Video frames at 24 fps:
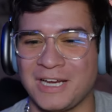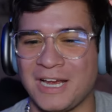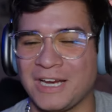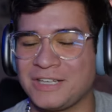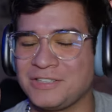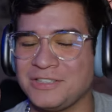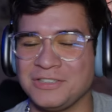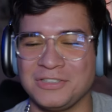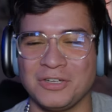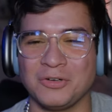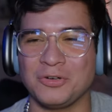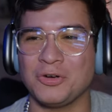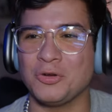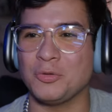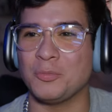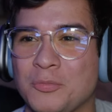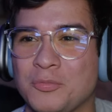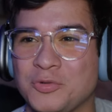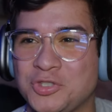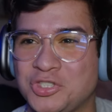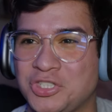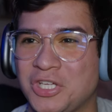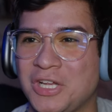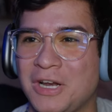I actually don't
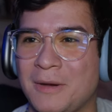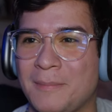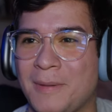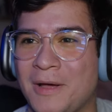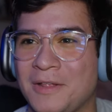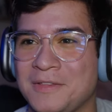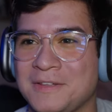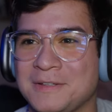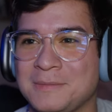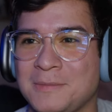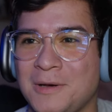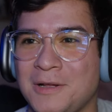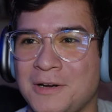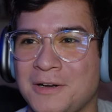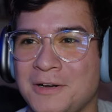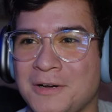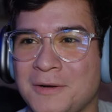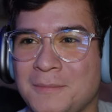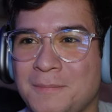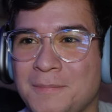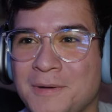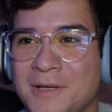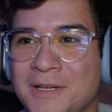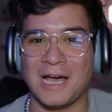know shit about this
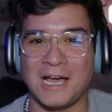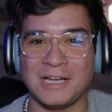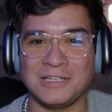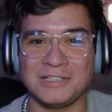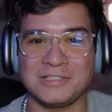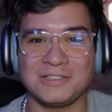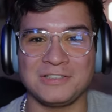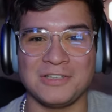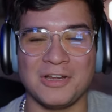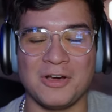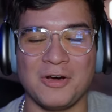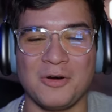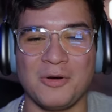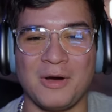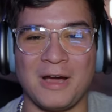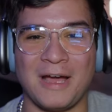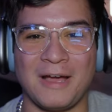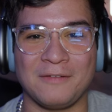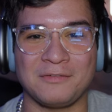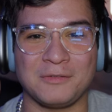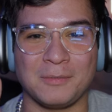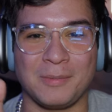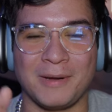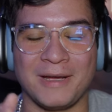monitor, but I just know I
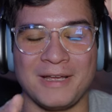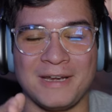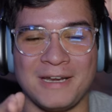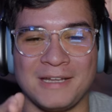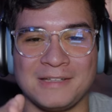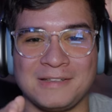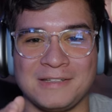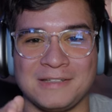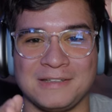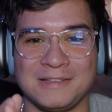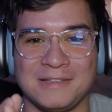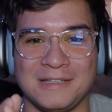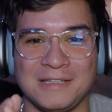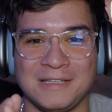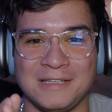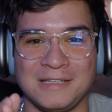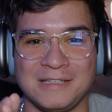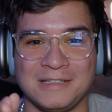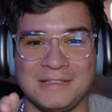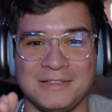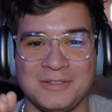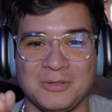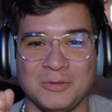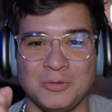have to buy an
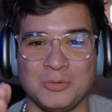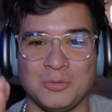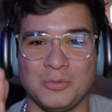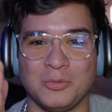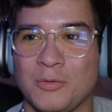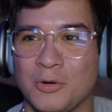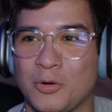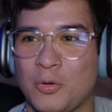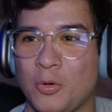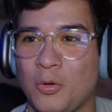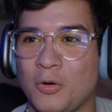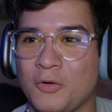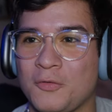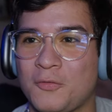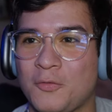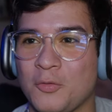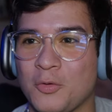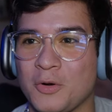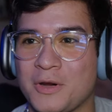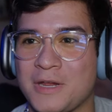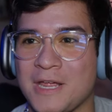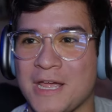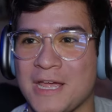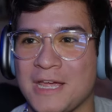SSD to record
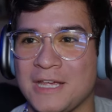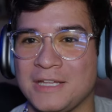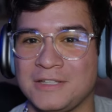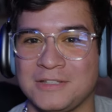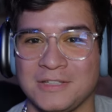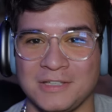4K.